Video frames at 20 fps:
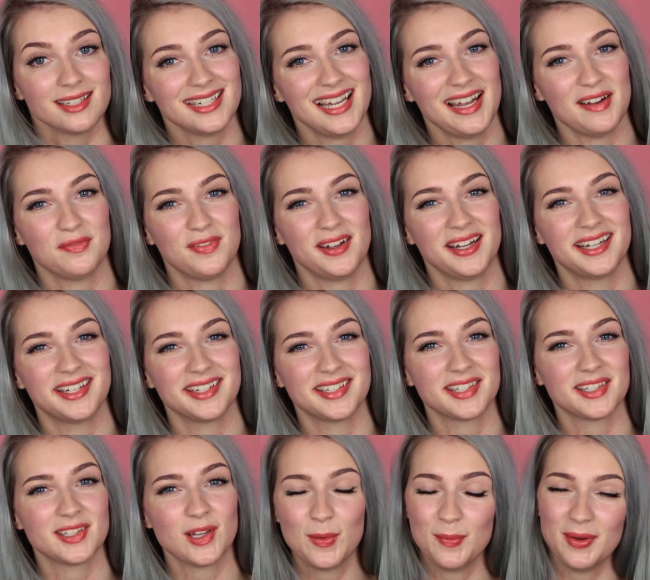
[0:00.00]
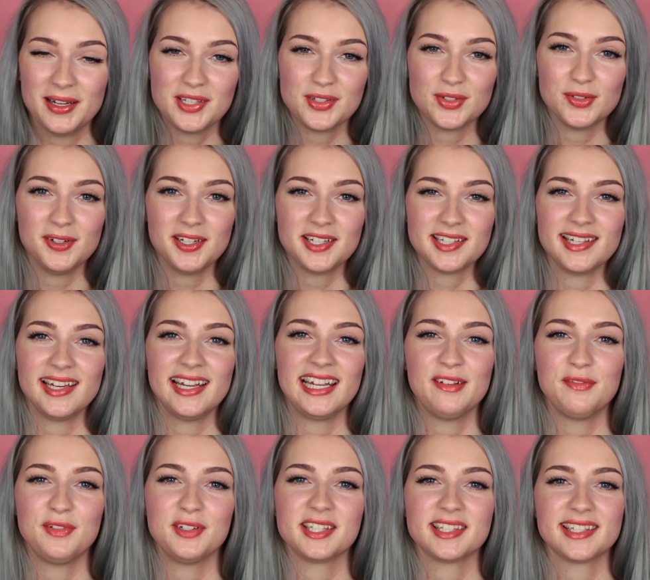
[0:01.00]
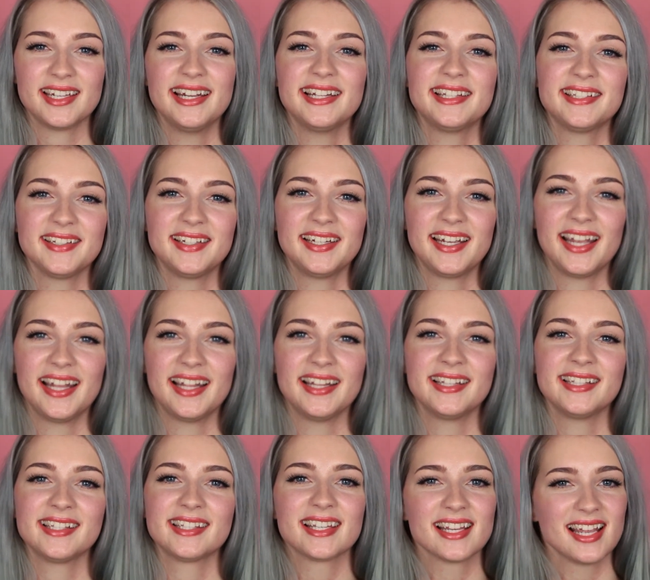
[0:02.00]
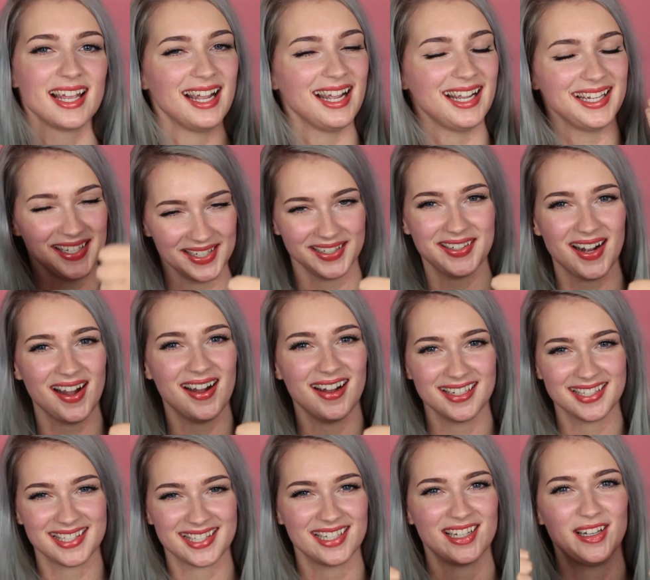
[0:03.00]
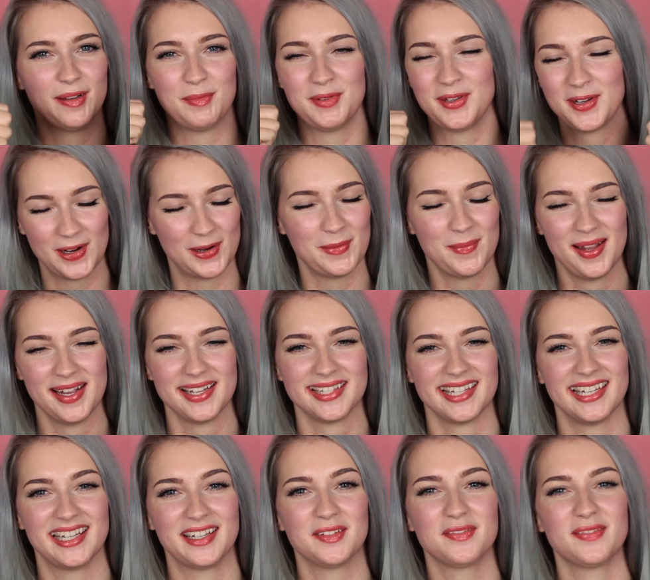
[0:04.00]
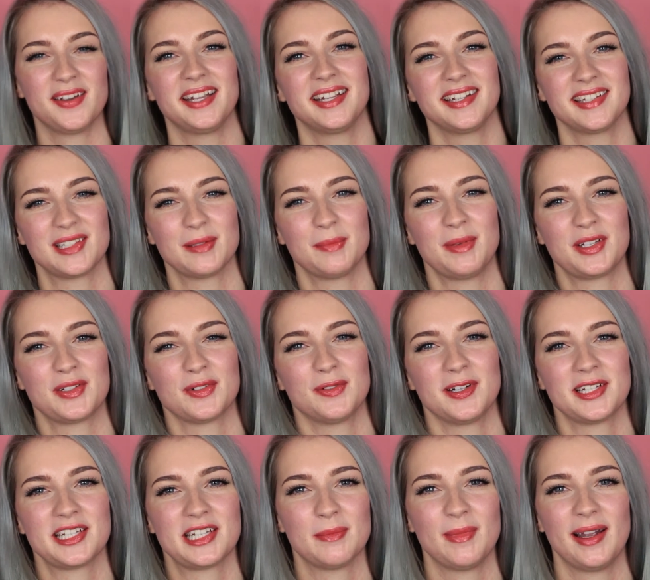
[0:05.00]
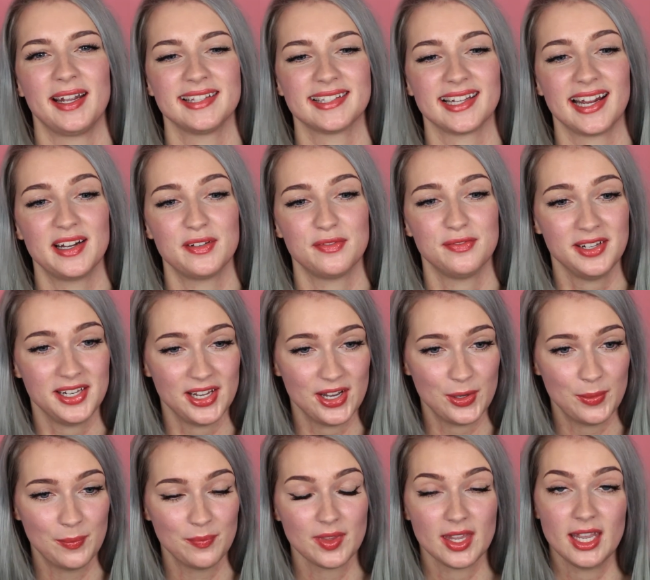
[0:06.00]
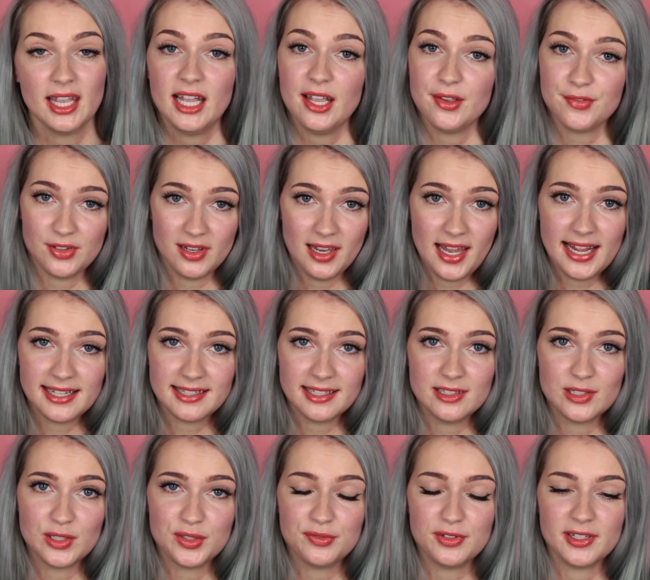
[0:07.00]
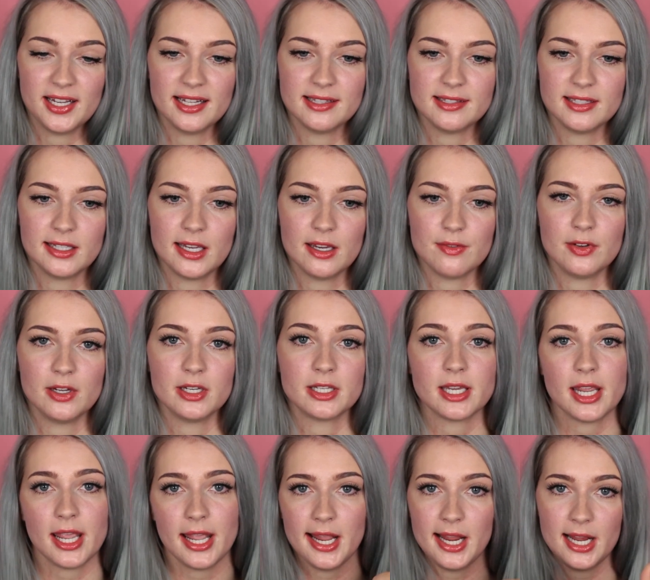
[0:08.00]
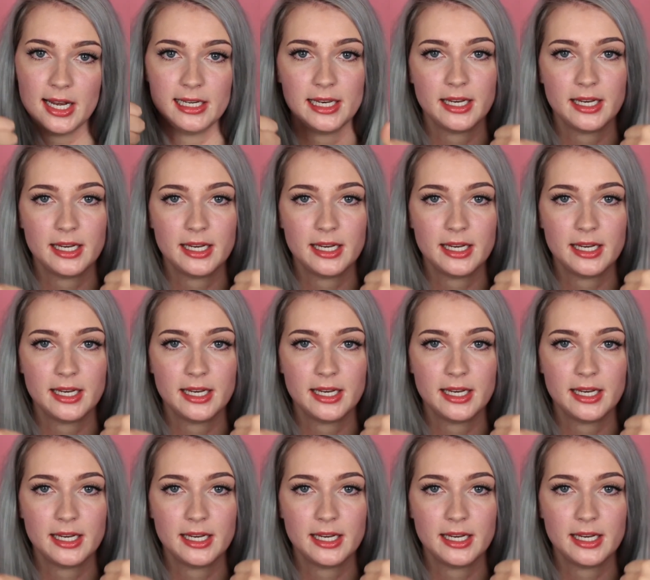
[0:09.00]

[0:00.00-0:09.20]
So yeah, thank you so much for watching. If you stayed till the end, you're awesome, you're amazing. Thank you so much for watching my entire video. If you liked it, don't forget to give it a